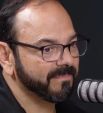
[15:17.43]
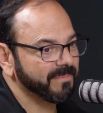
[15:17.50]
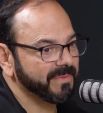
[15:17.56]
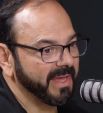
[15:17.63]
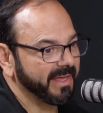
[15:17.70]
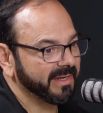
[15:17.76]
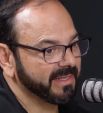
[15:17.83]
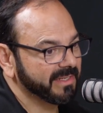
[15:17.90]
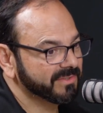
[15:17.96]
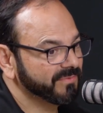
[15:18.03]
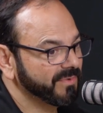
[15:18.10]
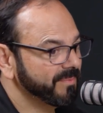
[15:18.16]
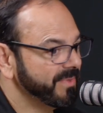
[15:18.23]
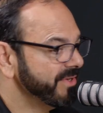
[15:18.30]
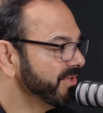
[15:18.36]
that is
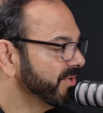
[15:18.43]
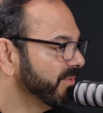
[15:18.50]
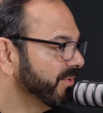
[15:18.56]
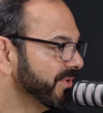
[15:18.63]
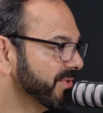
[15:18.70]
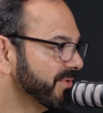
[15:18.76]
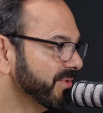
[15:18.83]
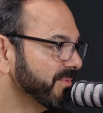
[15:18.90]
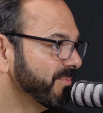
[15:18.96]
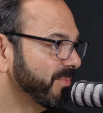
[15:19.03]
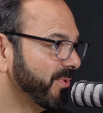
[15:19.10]
familiar with